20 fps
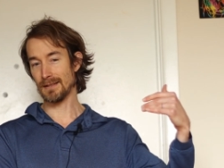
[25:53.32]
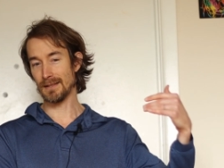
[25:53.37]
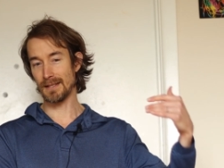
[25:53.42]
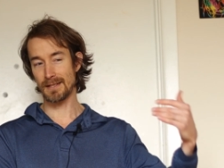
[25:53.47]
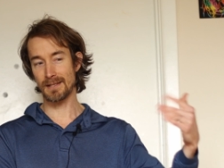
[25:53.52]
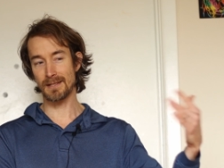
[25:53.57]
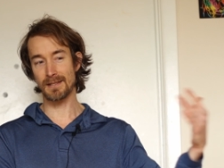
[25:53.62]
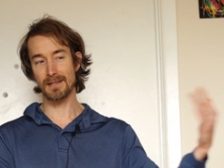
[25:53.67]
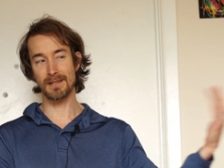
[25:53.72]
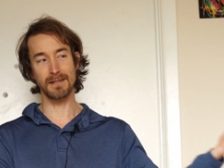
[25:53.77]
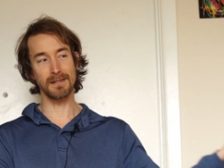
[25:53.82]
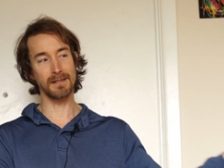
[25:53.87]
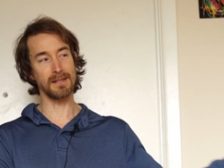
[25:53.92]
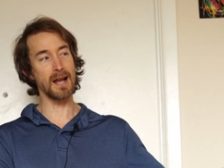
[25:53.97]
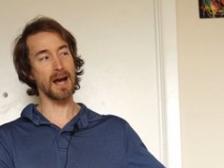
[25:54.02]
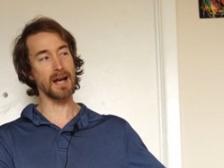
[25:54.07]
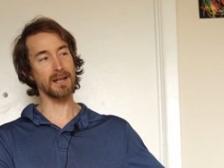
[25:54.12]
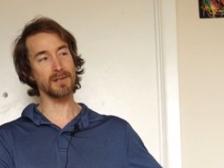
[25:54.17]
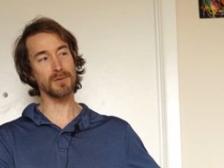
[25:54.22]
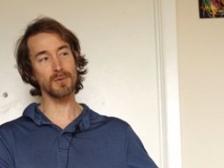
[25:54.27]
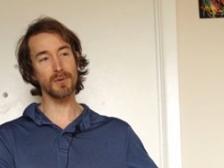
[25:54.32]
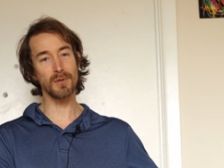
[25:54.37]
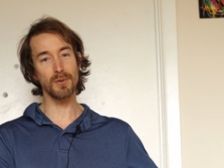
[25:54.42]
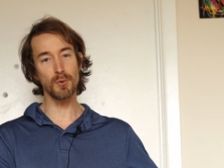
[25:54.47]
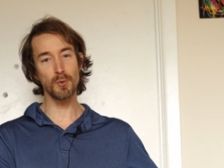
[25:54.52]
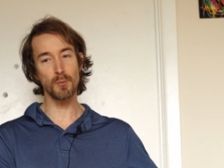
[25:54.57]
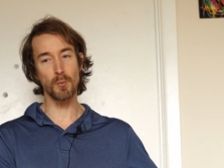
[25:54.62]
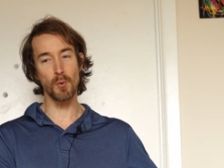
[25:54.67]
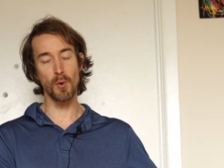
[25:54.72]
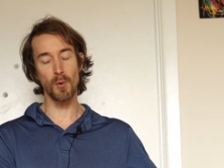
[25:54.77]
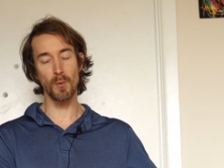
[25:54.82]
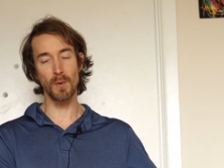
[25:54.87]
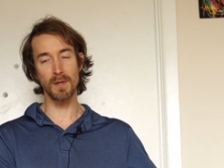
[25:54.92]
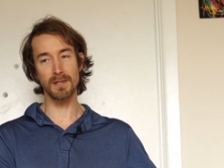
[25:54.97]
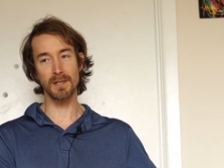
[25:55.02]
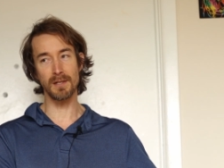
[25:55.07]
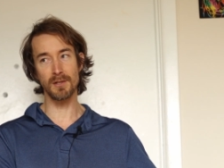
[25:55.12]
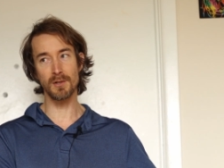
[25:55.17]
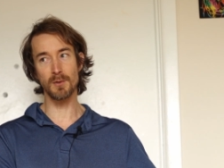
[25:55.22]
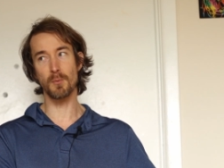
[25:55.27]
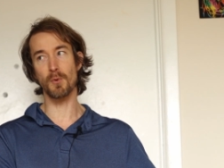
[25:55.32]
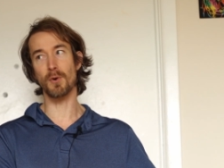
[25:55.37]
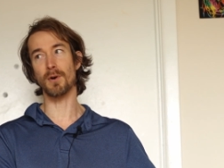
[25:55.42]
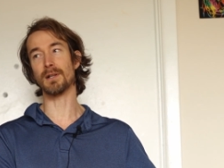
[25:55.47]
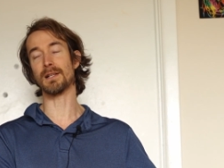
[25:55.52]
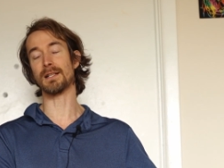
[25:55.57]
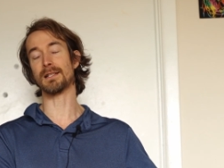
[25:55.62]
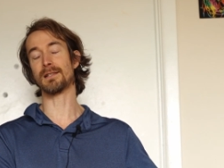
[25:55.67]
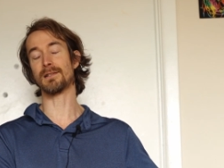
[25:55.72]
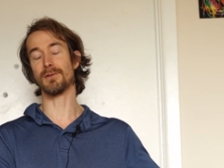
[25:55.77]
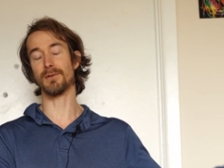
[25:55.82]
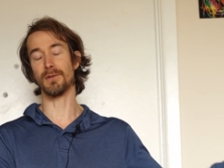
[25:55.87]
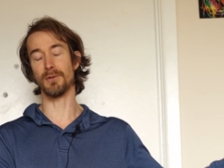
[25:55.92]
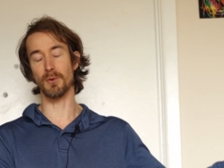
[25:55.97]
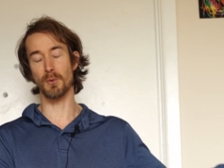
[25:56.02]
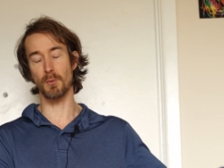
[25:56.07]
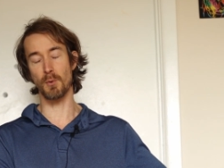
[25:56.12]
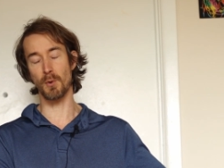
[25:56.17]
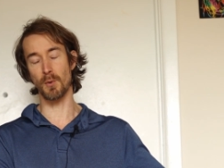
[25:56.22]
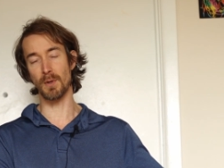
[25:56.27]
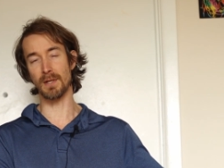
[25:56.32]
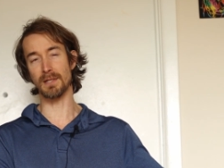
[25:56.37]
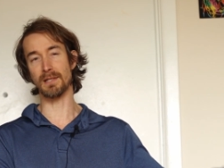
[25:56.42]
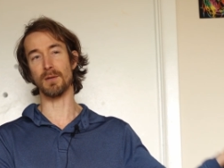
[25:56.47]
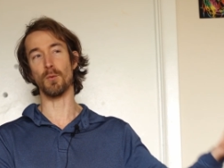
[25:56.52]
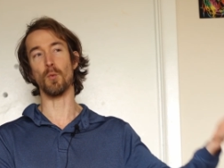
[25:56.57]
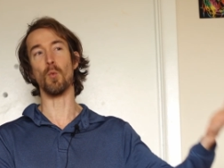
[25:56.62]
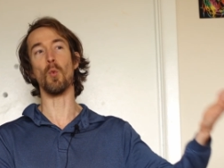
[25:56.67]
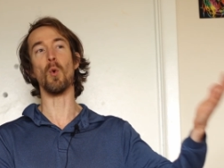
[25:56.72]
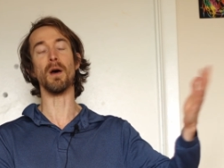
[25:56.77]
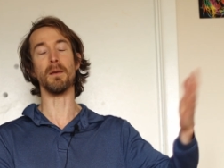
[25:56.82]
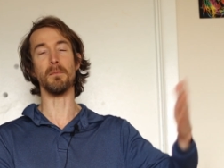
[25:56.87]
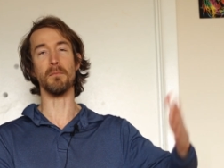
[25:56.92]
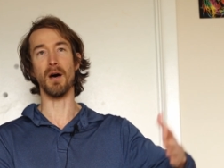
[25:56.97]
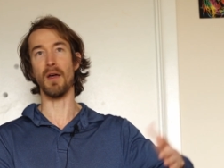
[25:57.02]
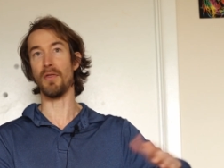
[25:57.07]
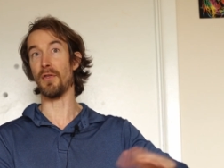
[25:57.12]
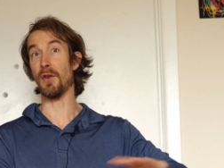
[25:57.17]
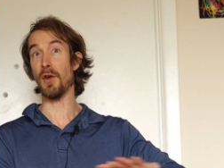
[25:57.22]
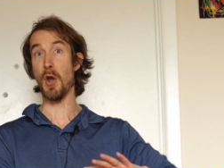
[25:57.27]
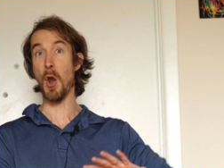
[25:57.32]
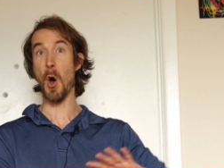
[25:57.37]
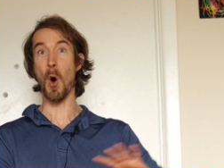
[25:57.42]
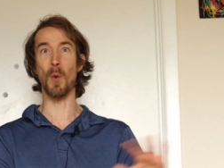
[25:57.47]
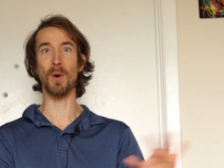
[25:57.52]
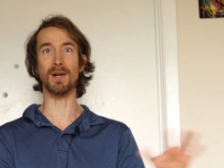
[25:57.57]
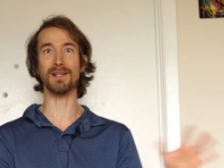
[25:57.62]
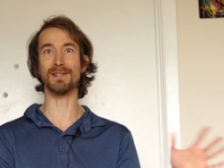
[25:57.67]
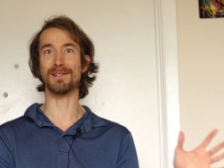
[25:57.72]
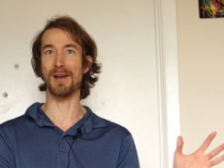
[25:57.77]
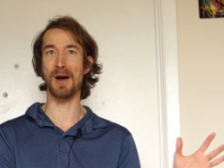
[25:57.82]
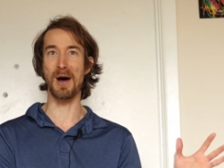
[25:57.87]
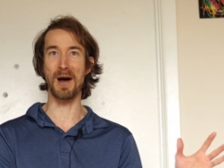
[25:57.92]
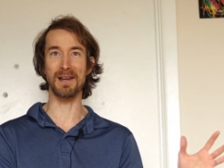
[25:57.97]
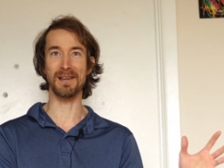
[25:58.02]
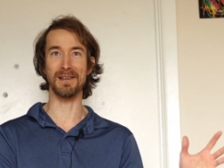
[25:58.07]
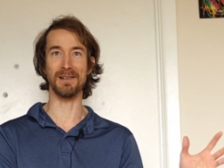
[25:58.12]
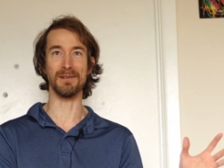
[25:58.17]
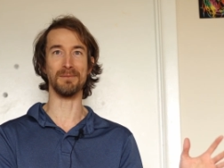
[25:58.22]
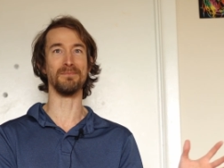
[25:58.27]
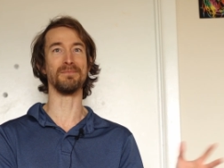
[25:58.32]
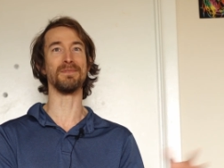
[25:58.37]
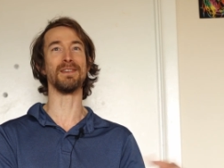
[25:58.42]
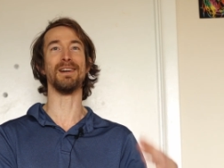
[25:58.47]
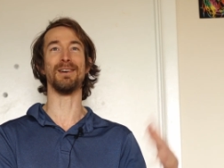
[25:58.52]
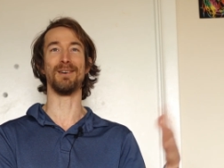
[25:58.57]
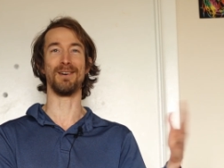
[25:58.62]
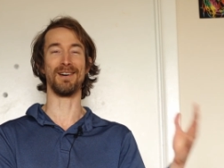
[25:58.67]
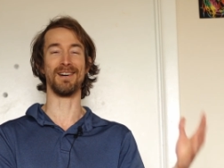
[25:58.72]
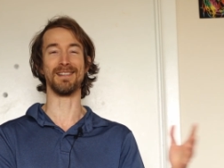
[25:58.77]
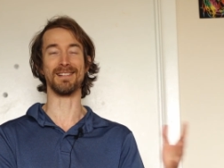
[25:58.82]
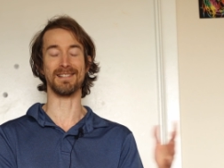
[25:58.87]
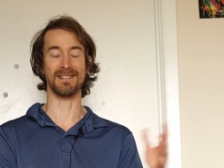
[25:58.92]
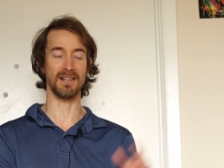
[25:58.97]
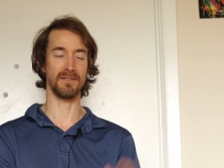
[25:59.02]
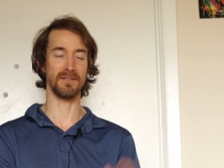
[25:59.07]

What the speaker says: let's not do the newborn ones at newborn. Let's do the newborn ones at 1 month. No one saw him, all this